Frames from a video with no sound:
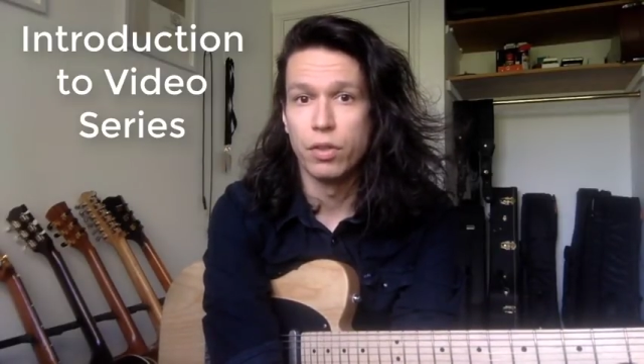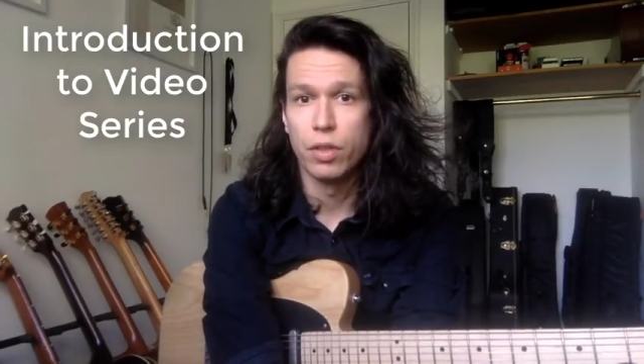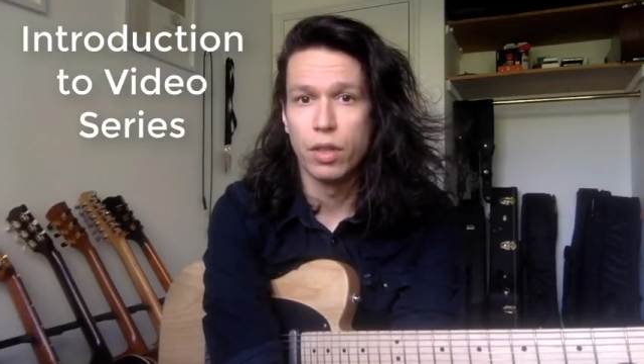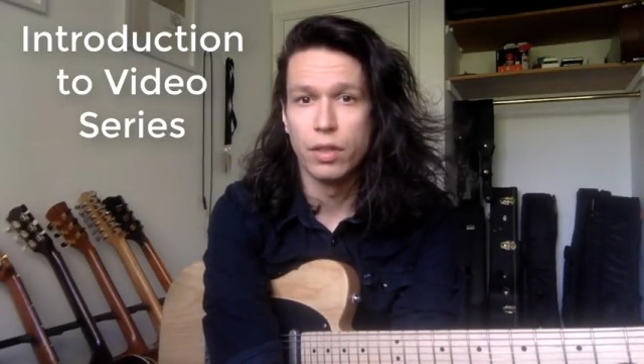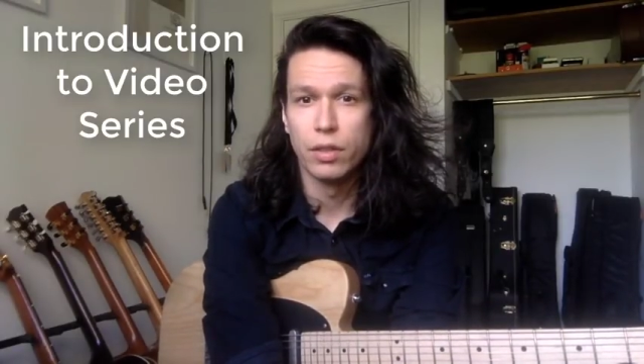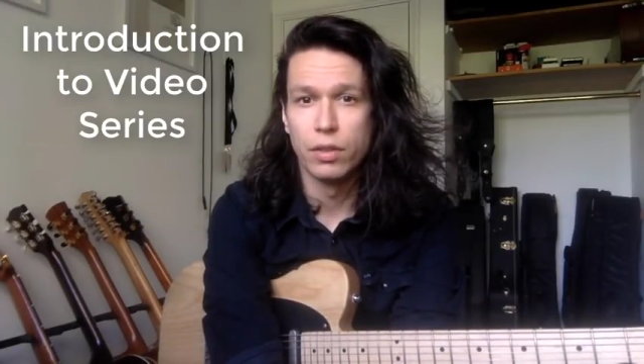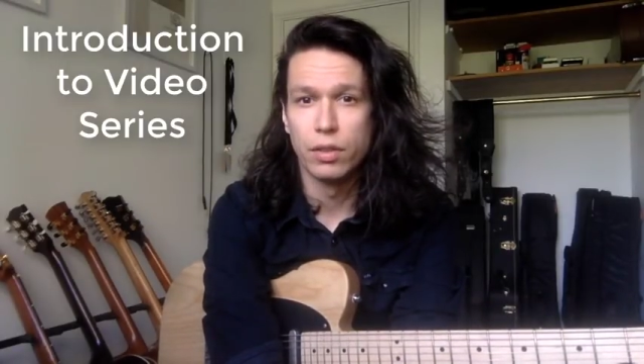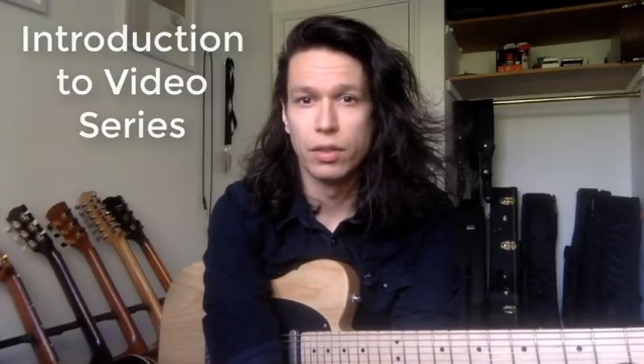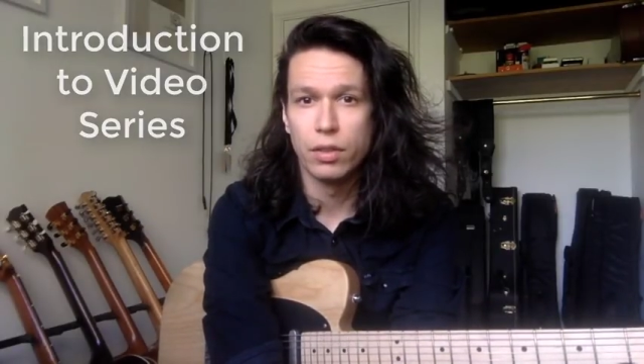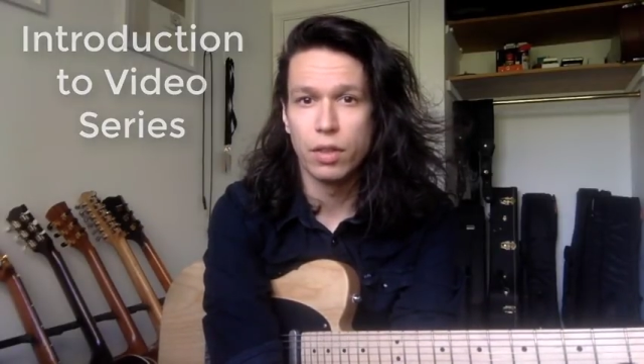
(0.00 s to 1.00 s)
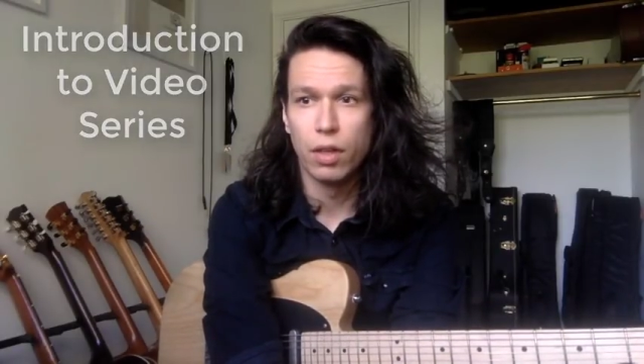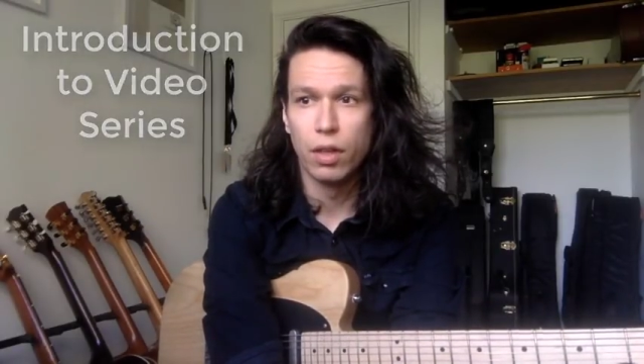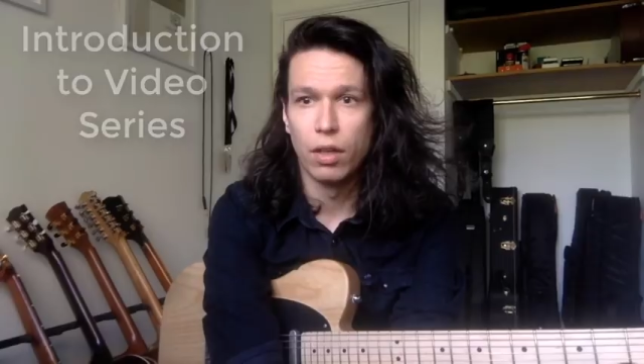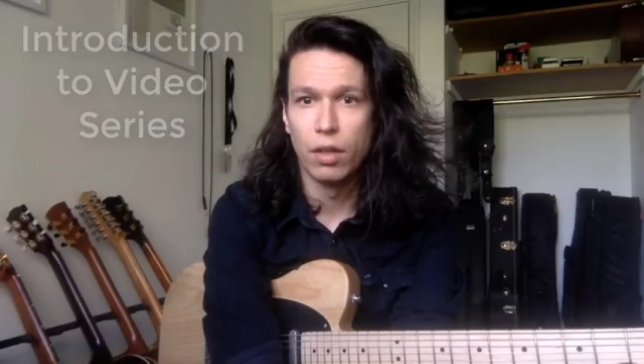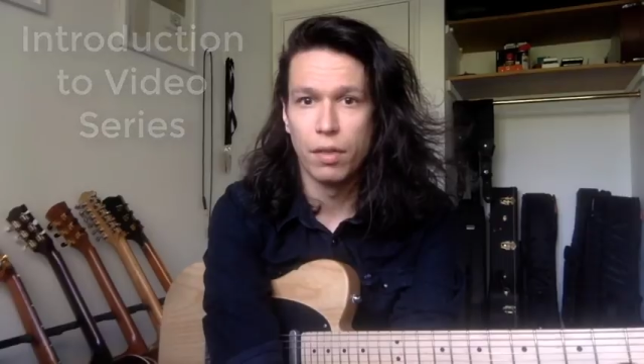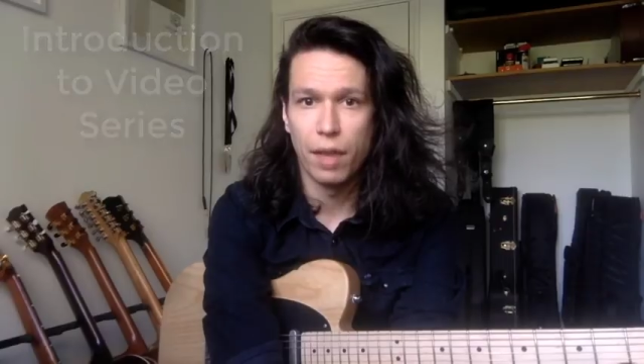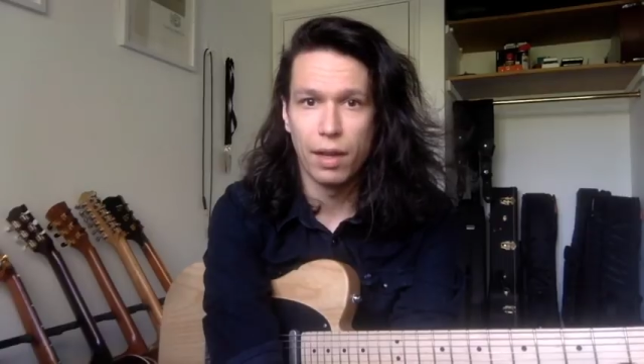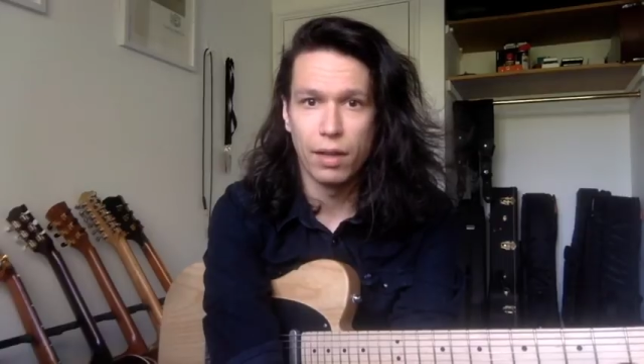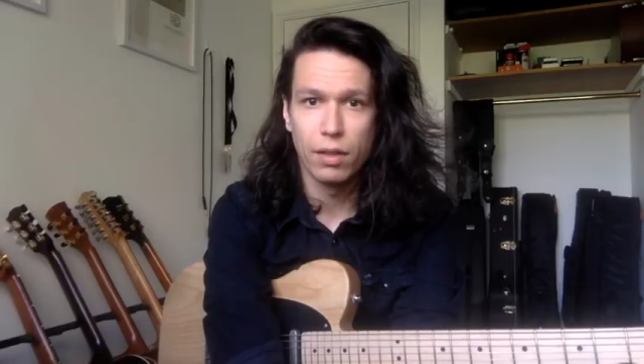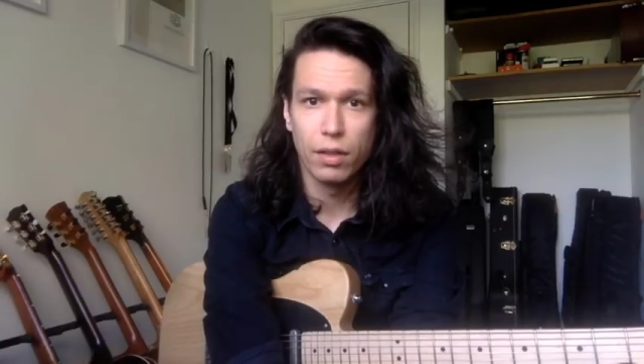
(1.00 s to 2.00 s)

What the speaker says: The idea of these are that